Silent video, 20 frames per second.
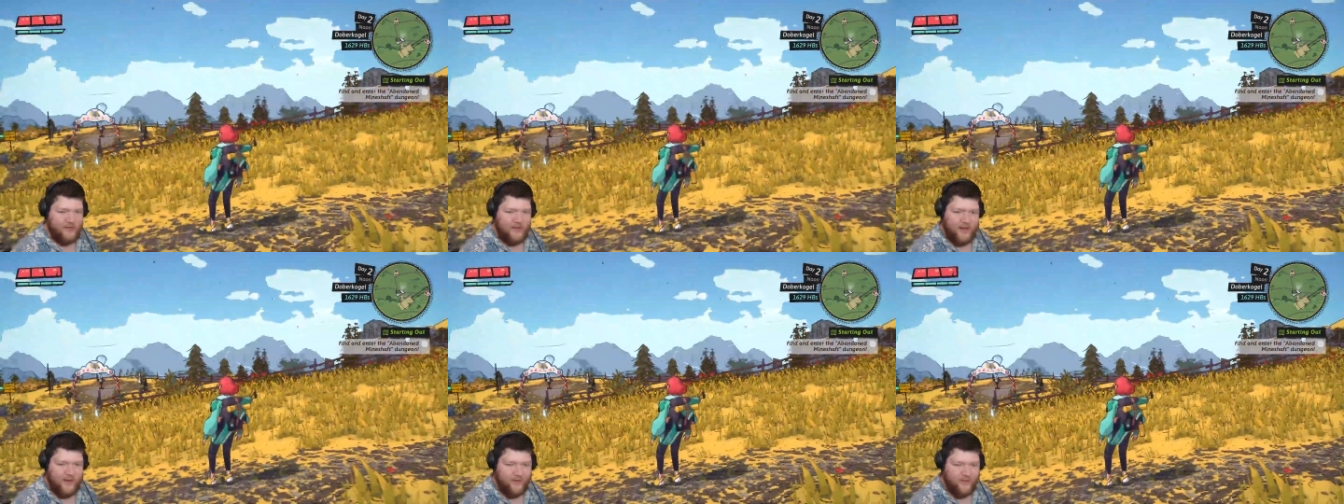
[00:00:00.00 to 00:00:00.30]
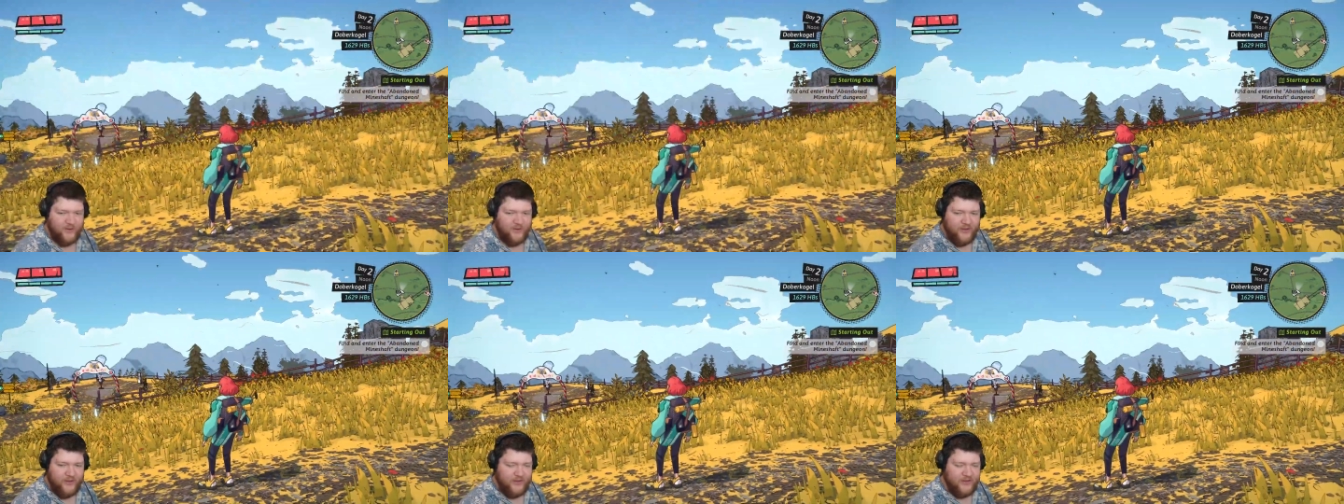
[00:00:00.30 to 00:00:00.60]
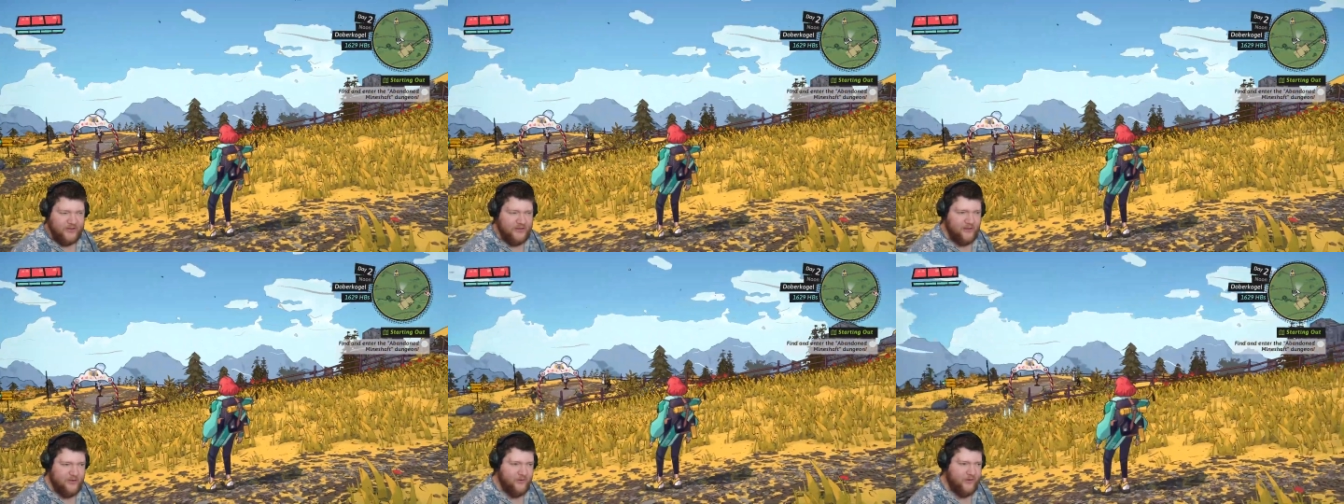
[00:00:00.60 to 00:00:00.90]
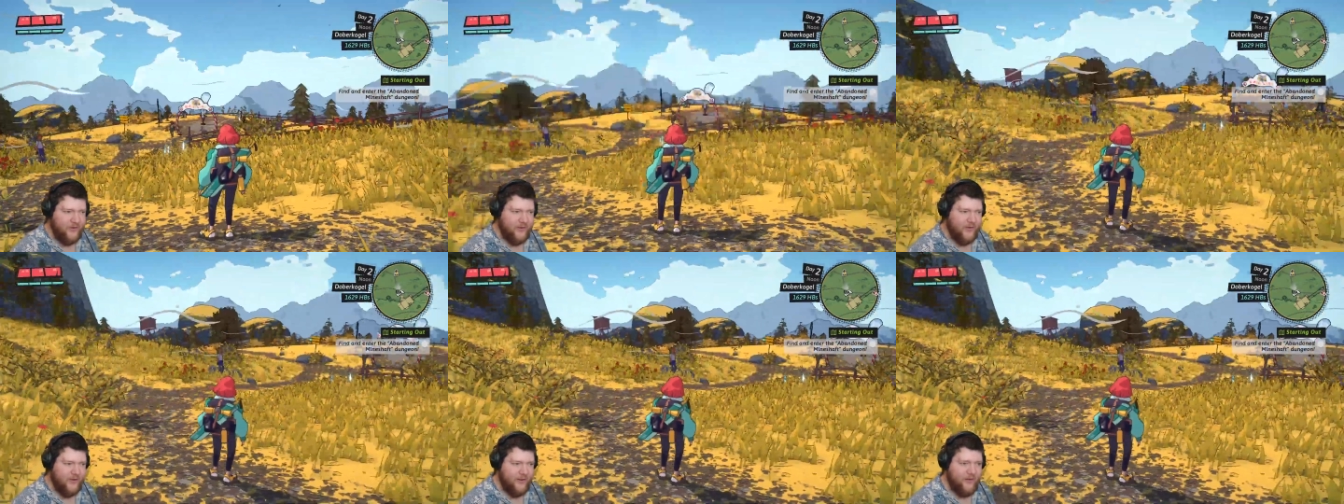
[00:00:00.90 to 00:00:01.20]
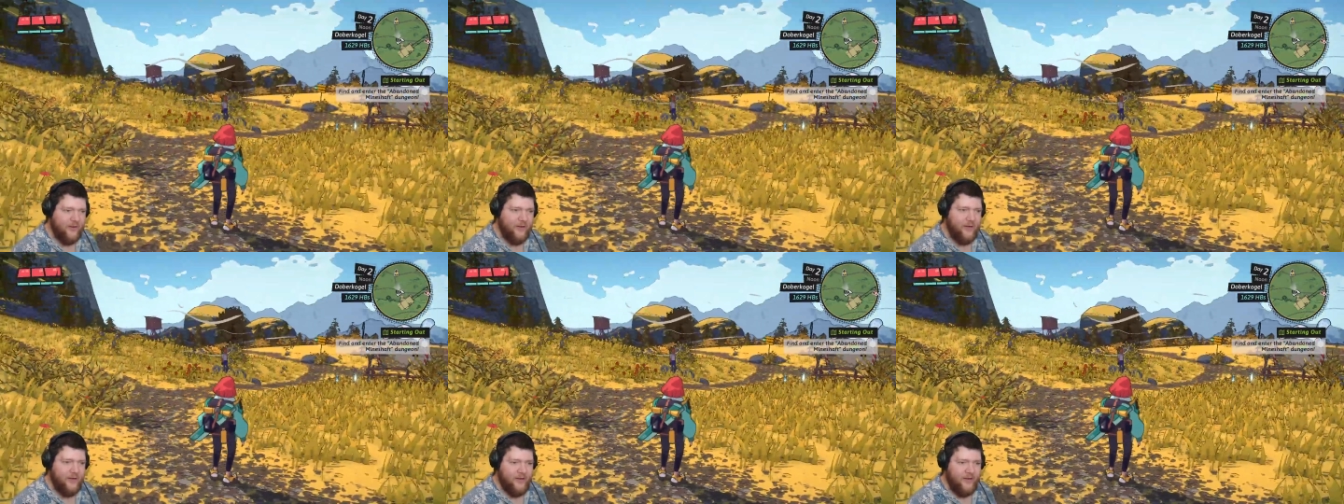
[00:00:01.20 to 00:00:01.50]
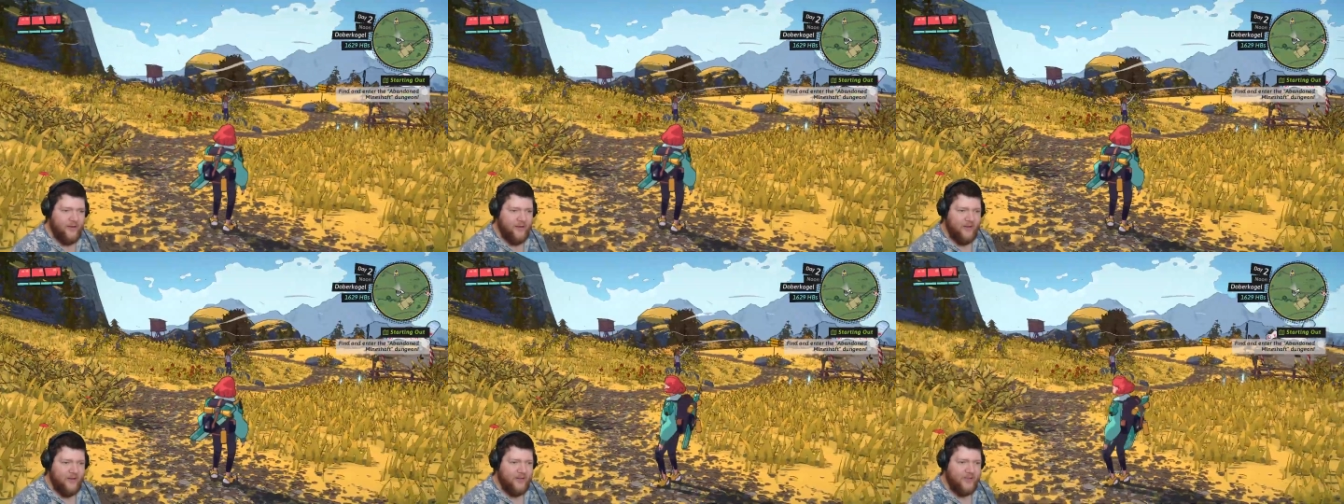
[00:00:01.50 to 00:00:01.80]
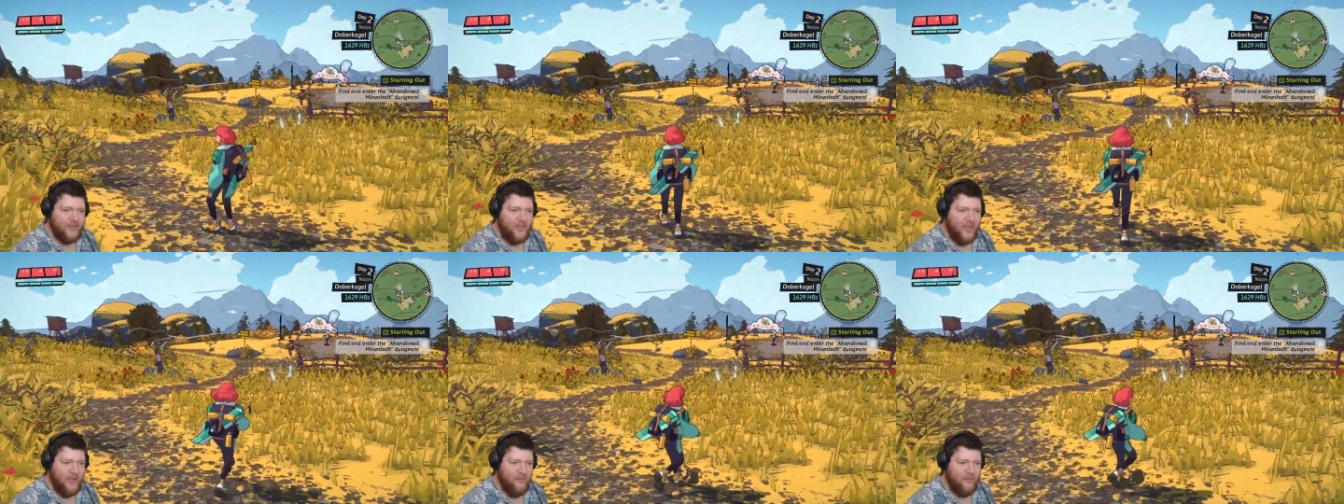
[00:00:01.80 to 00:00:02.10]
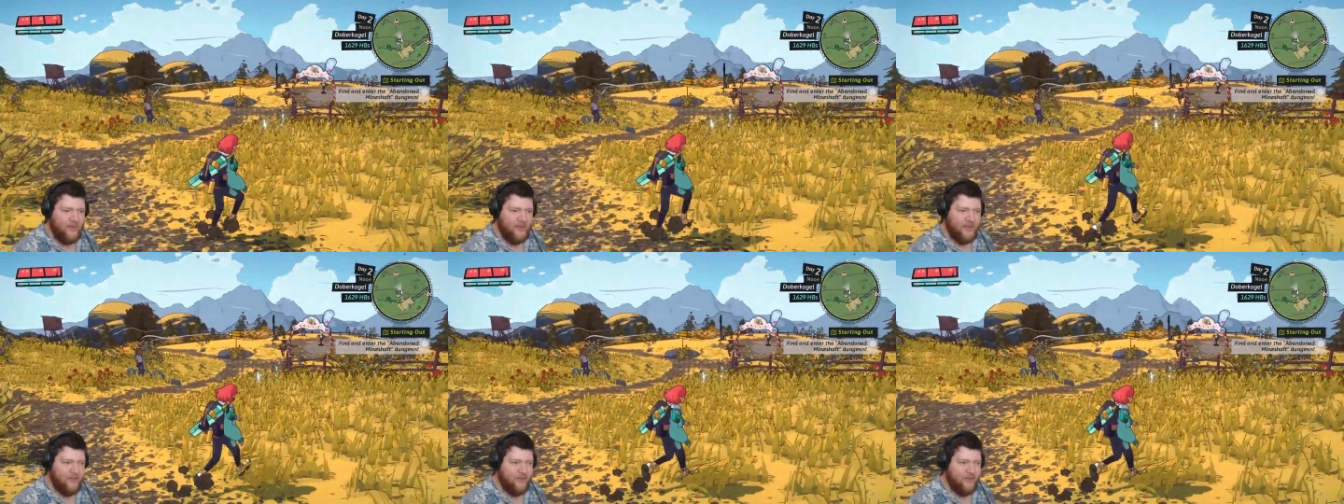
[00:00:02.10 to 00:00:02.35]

everything's literally the same as